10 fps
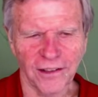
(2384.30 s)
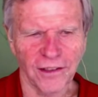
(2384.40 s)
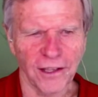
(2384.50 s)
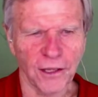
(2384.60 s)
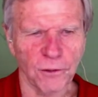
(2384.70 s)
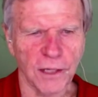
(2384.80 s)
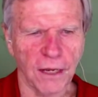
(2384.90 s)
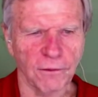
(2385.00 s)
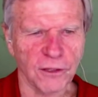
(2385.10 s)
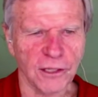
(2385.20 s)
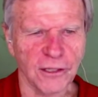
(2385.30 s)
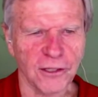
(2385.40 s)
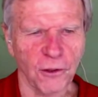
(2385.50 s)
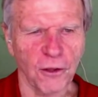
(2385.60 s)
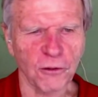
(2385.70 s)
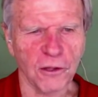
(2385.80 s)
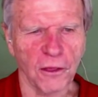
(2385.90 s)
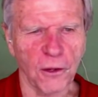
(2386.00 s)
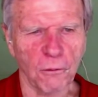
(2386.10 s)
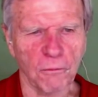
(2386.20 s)
Davis. So
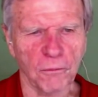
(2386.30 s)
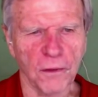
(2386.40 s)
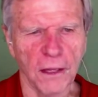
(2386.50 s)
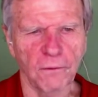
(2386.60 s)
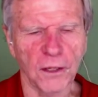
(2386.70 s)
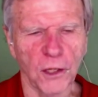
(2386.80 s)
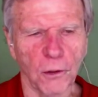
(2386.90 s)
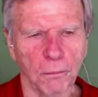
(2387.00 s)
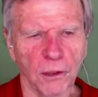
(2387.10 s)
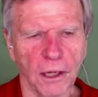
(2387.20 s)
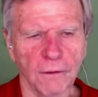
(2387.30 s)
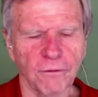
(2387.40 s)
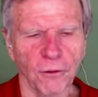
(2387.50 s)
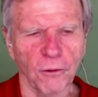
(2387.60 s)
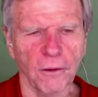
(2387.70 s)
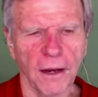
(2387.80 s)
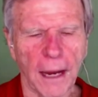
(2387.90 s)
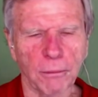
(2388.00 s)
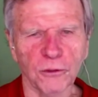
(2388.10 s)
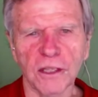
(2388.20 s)
they're giving you a plug for
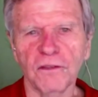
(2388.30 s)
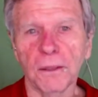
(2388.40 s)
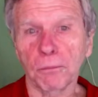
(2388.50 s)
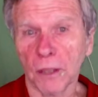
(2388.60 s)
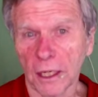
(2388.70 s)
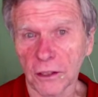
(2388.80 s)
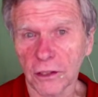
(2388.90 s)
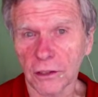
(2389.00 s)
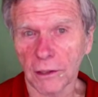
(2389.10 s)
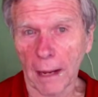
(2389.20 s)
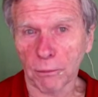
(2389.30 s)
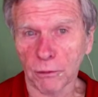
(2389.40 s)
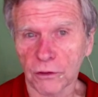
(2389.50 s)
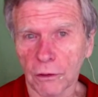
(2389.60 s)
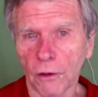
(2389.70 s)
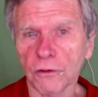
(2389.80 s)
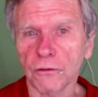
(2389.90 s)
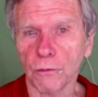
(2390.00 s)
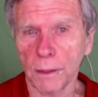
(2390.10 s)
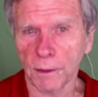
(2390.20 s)
Apple TV Plus, Apple's
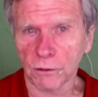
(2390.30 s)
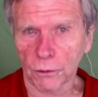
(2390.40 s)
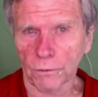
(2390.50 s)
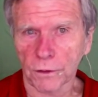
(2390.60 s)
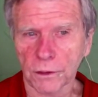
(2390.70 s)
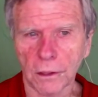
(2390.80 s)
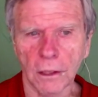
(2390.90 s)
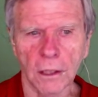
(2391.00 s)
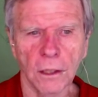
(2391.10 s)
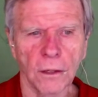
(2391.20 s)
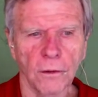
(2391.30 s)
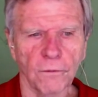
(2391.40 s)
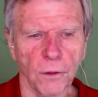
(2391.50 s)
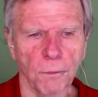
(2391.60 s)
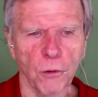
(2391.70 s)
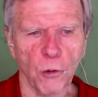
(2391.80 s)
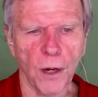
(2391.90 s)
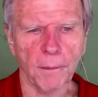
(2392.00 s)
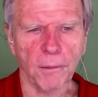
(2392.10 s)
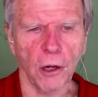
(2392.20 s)
streaming service, for the
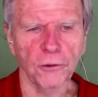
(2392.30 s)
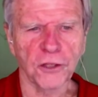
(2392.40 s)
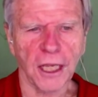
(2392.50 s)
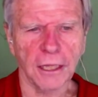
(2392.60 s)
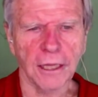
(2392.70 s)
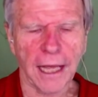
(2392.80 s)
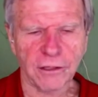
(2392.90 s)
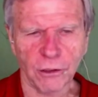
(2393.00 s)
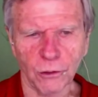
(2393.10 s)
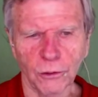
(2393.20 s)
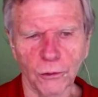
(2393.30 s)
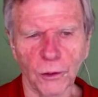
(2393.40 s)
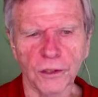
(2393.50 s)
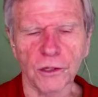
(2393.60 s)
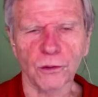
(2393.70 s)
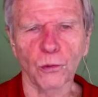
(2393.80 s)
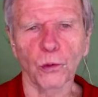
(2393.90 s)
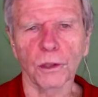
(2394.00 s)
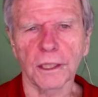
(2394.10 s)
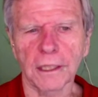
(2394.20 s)
program called Ted Lasso, which is
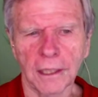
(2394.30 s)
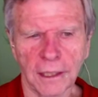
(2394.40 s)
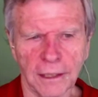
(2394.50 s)
really